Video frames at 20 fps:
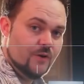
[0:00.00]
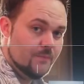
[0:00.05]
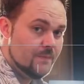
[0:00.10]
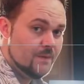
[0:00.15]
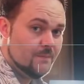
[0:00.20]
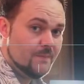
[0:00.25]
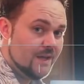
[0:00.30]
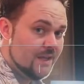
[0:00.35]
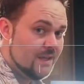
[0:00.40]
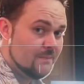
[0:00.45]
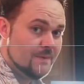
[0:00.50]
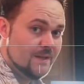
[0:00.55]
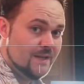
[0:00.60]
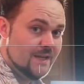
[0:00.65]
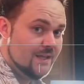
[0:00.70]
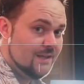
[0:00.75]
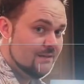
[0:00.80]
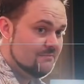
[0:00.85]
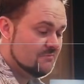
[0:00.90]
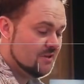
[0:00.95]
the Mic
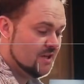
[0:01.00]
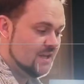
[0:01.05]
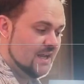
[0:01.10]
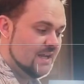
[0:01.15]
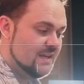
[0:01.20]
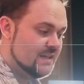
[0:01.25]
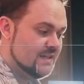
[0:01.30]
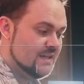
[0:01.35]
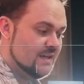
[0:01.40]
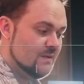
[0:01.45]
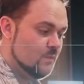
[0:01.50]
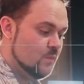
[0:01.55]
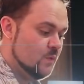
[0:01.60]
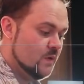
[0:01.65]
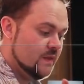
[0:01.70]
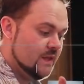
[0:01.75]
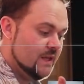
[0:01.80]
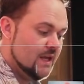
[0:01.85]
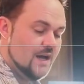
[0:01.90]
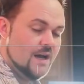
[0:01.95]
Mini, connected up with
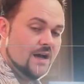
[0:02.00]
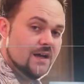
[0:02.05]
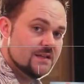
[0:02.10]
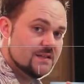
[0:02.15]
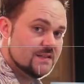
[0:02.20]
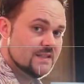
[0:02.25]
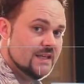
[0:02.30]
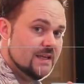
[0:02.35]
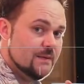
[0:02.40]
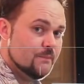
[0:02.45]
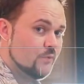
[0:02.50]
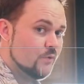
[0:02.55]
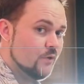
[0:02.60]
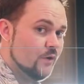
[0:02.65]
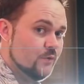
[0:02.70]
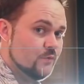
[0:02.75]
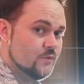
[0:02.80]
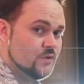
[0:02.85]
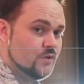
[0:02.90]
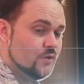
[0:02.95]
the RC
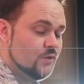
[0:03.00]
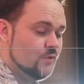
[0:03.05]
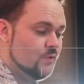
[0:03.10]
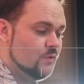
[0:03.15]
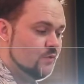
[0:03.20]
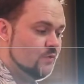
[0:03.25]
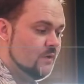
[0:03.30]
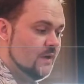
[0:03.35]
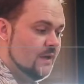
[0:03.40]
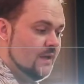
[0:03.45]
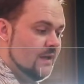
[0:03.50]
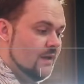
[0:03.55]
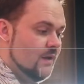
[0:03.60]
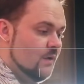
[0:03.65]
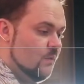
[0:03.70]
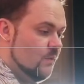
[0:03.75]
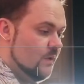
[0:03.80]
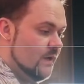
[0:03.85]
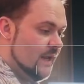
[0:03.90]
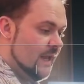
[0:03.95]
Pro 2. We're
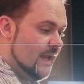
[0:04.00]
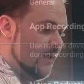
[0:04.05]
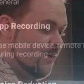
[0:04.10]
now